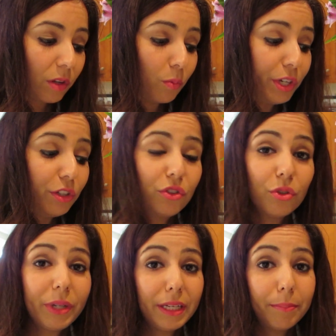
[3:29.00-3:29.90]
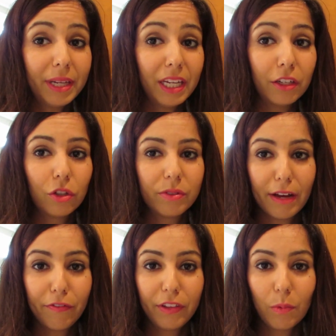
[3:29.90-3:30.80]
when you do eat meat, you
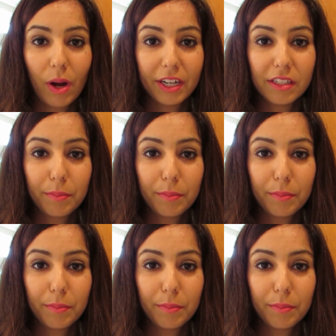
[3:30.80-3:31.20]
definitely want it